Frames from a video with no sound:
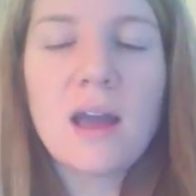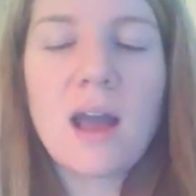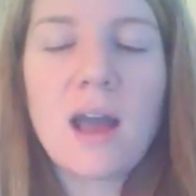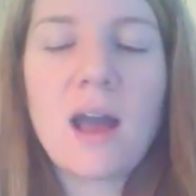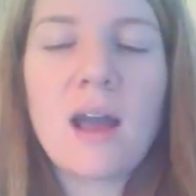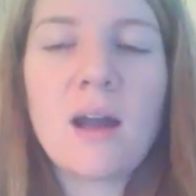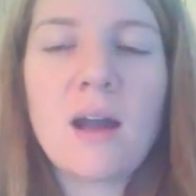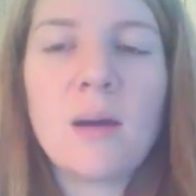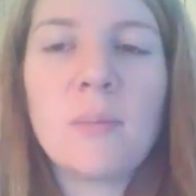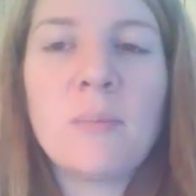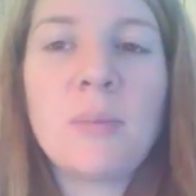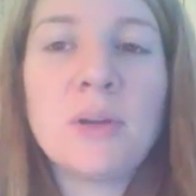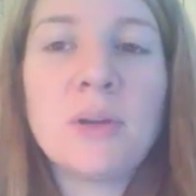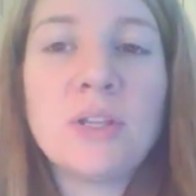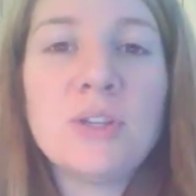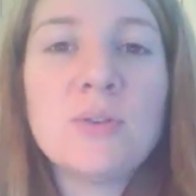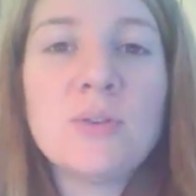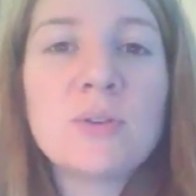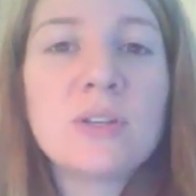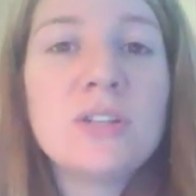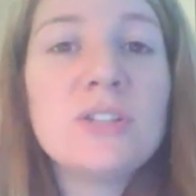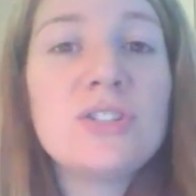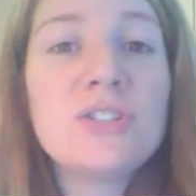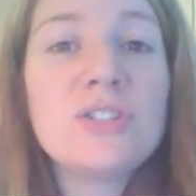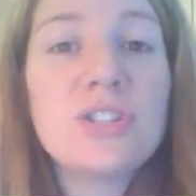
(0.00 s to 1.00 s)
But you
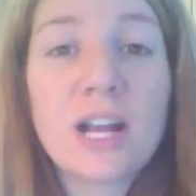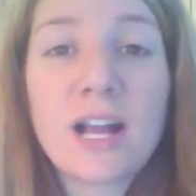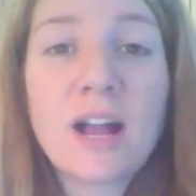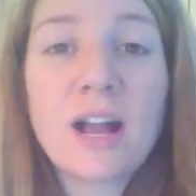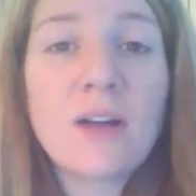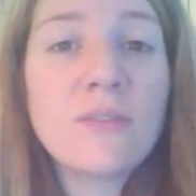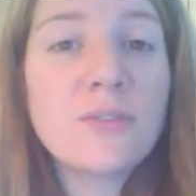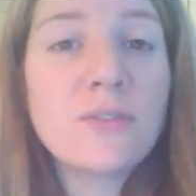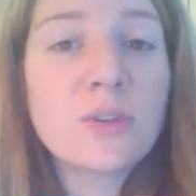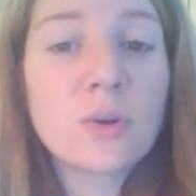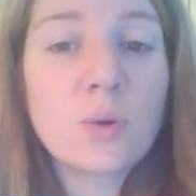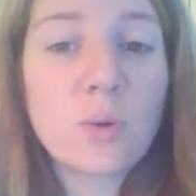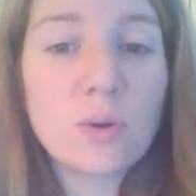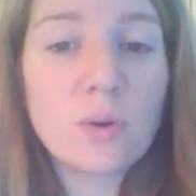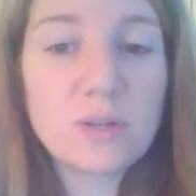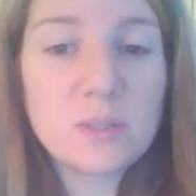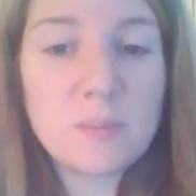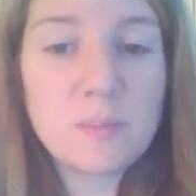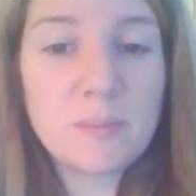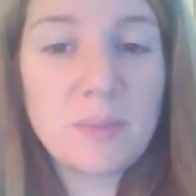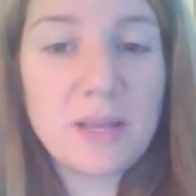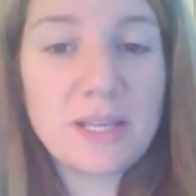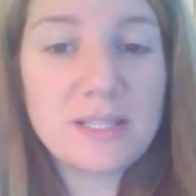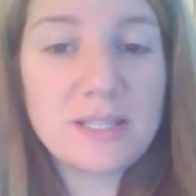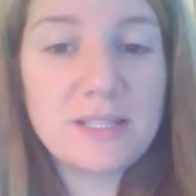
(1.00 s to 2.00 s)
can check out the course
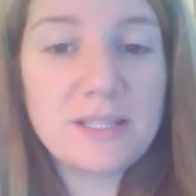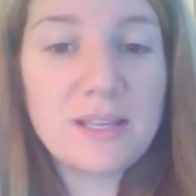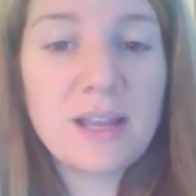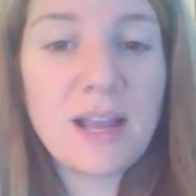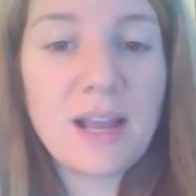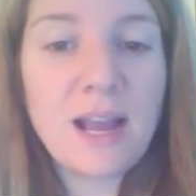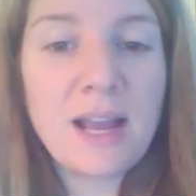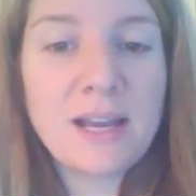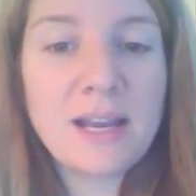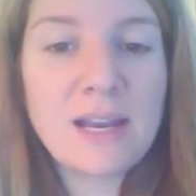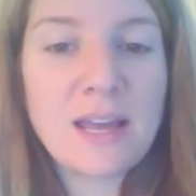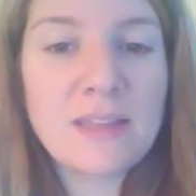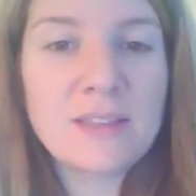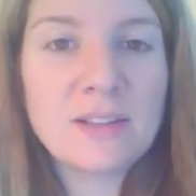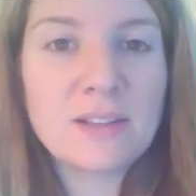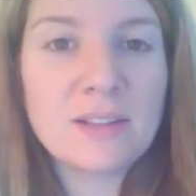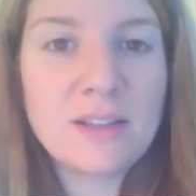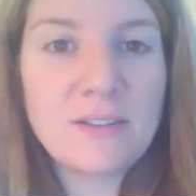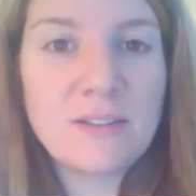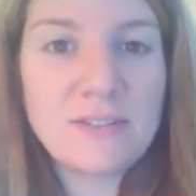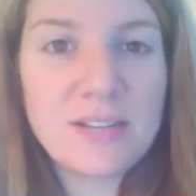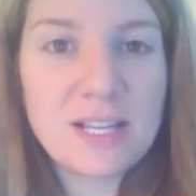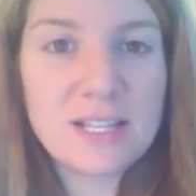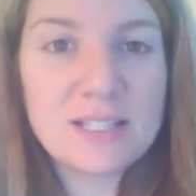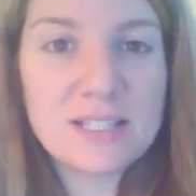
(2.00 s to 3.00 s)
pacing guide on the
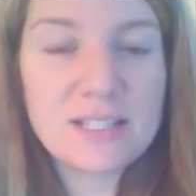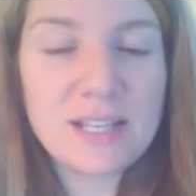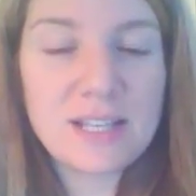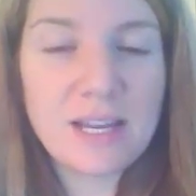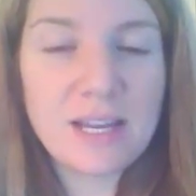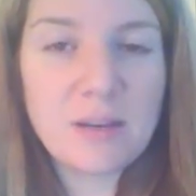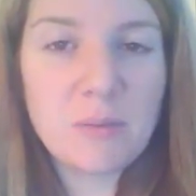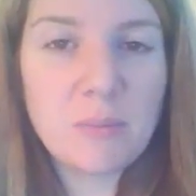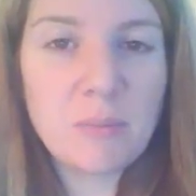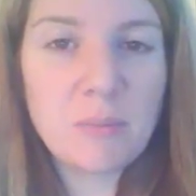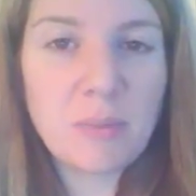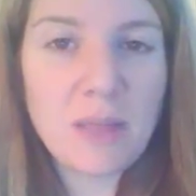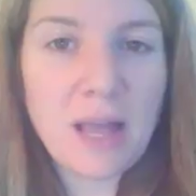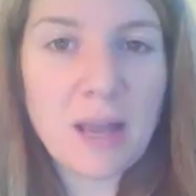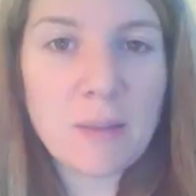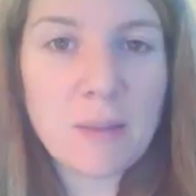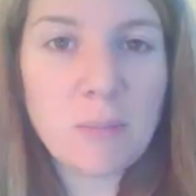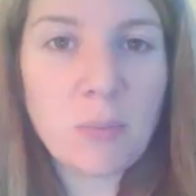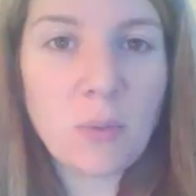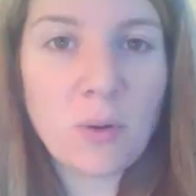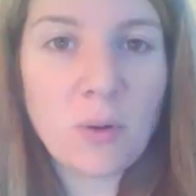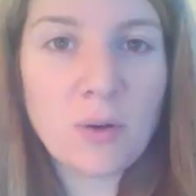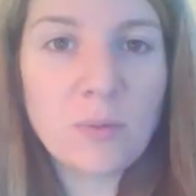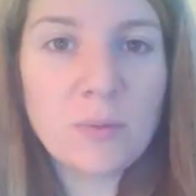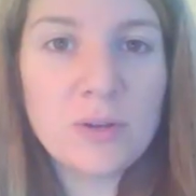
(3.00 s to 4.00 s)
left-hand side in
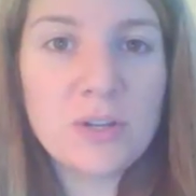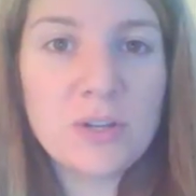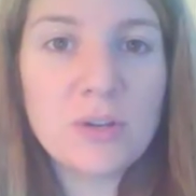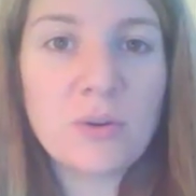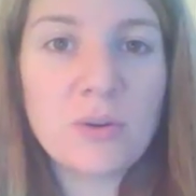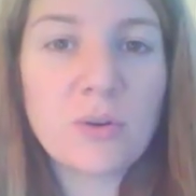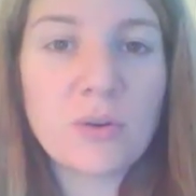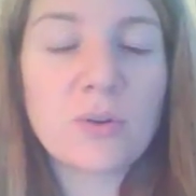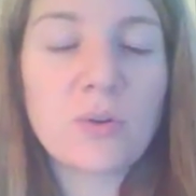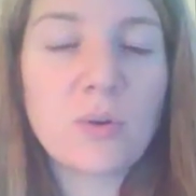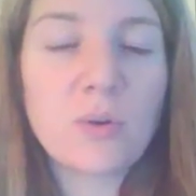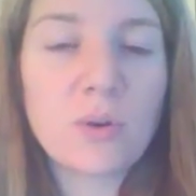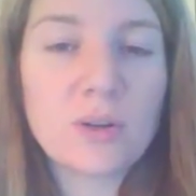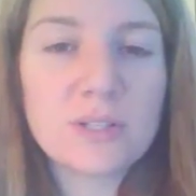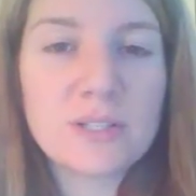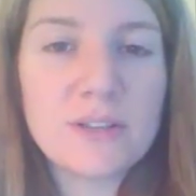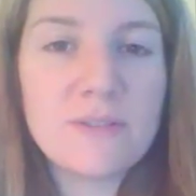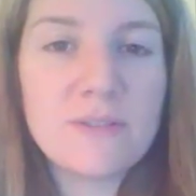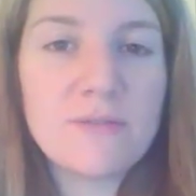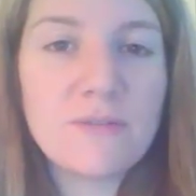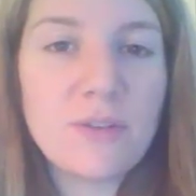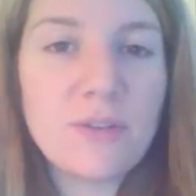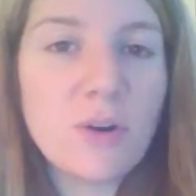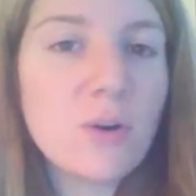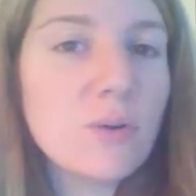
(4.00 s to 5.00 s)
Blackboard. When you go to course
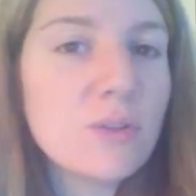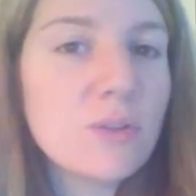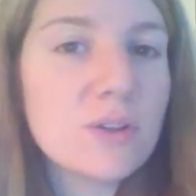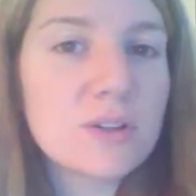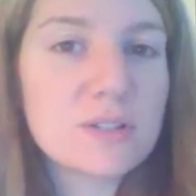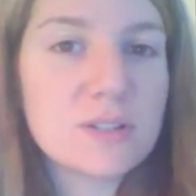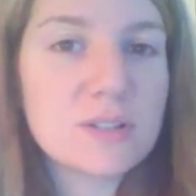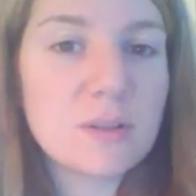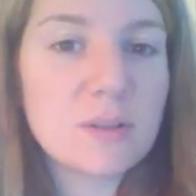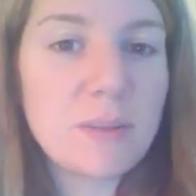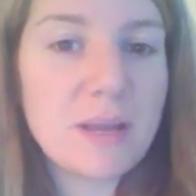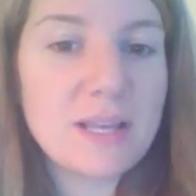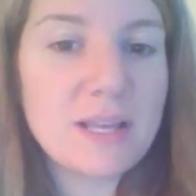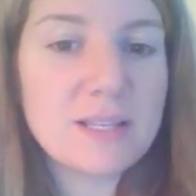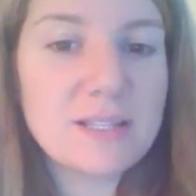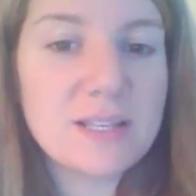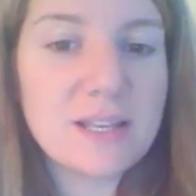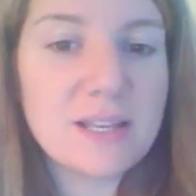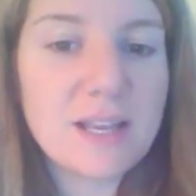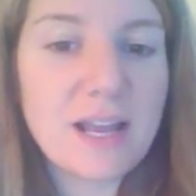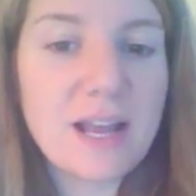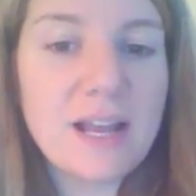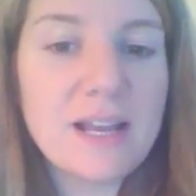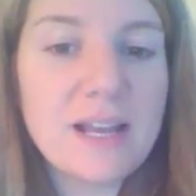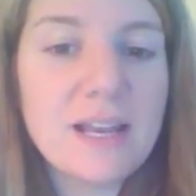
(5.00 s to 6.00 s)
info, there's the
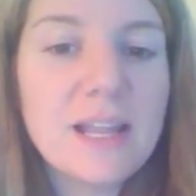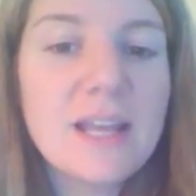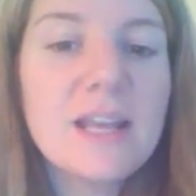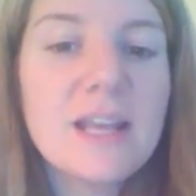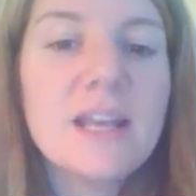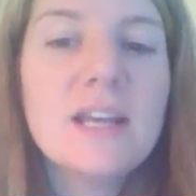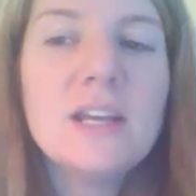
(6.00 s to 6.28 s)
pacing guide.